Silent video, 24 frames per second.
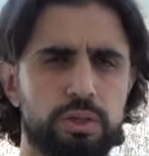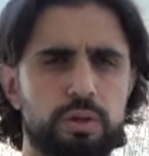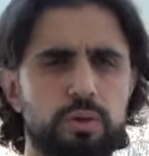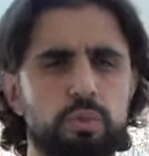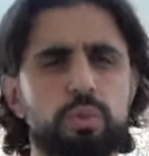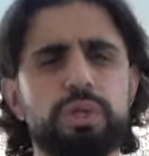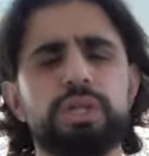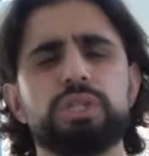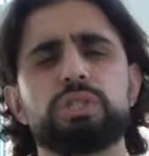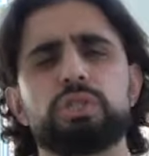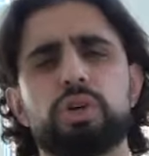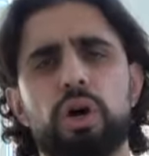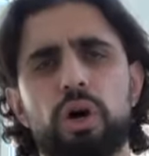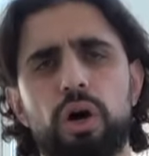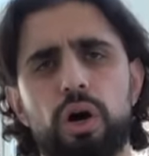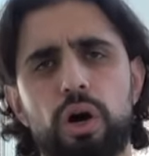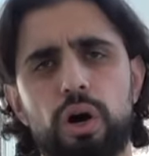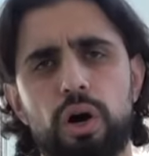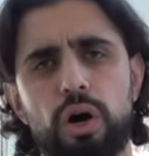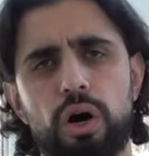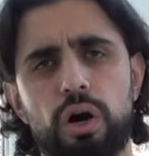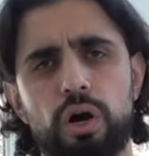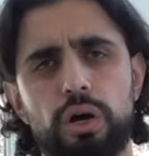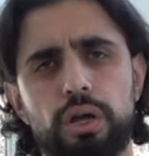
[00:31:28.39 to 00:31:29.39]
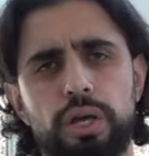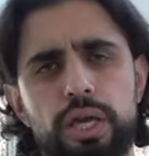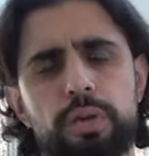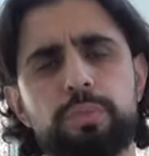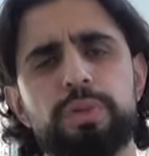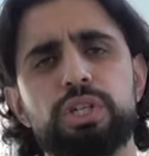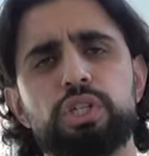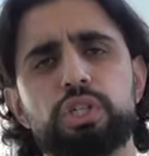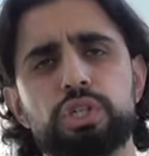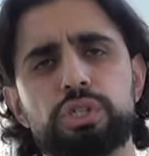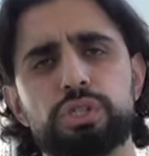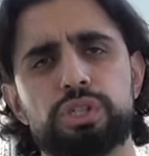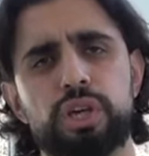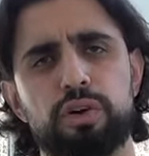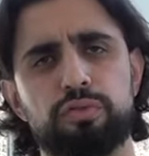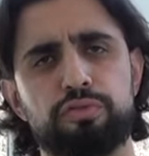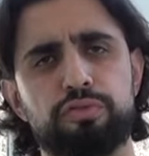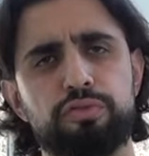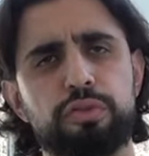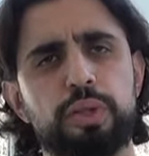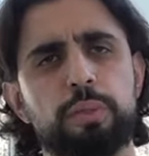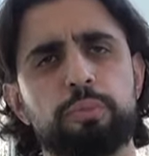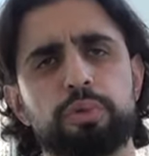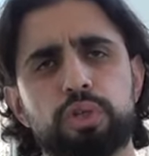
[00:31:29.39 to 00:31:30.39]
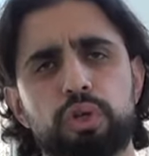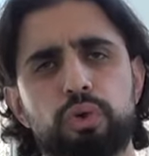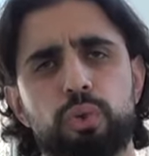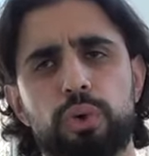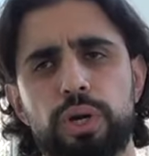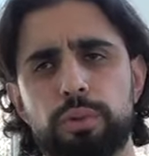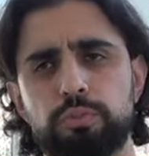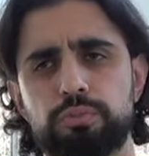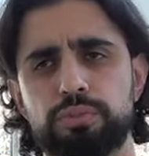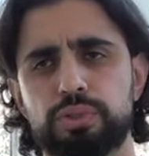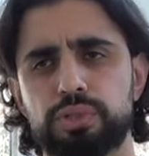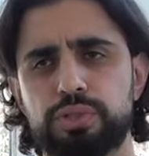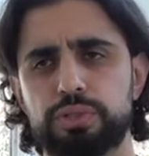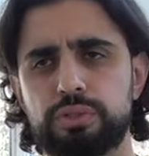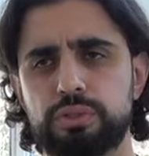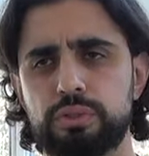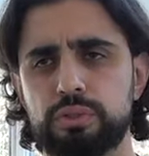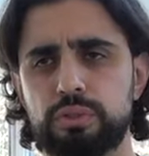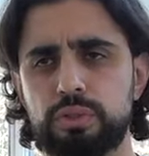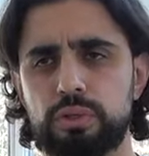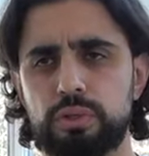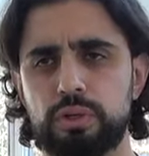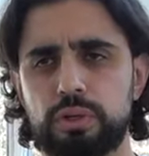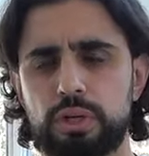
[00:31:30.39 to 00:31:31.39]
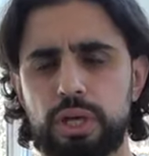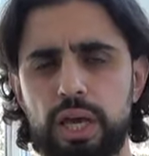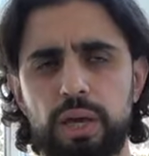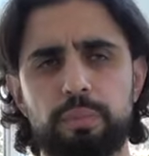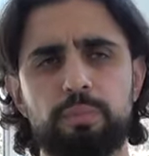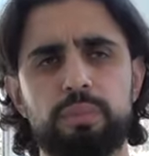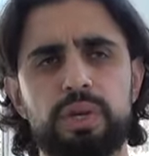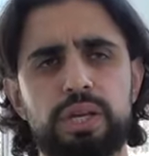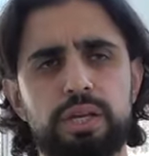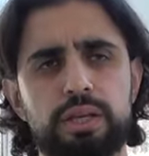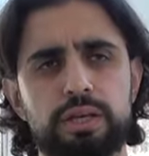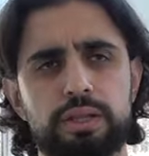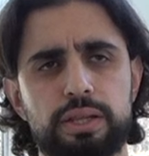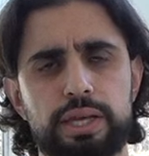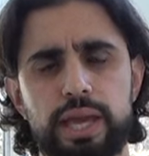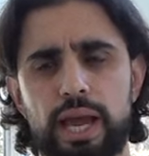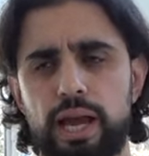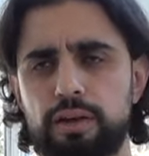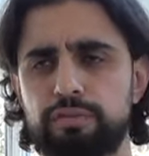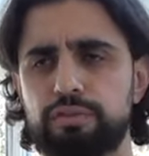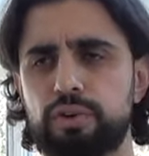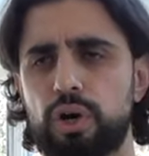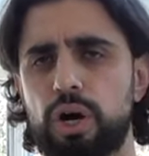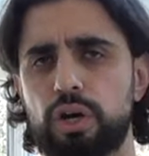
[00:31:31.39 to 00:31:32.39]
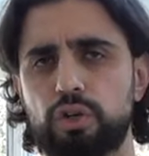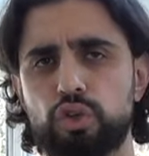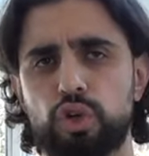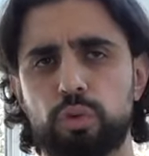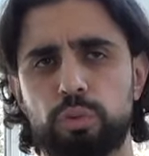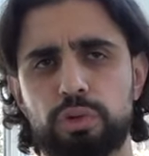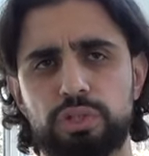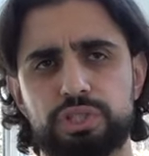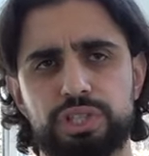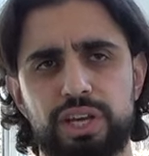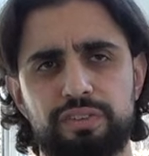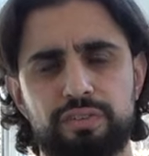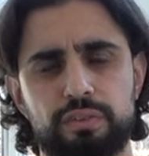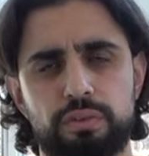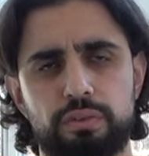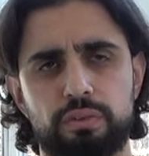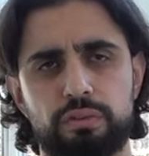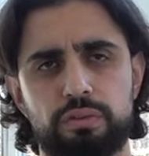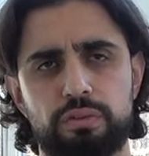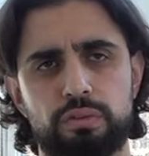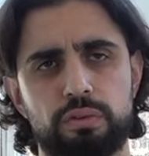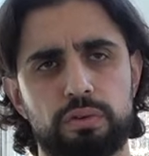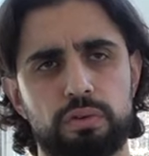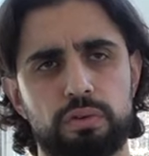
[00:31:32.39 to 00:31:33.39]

We saw images of flipped cribs immediately after October 7th.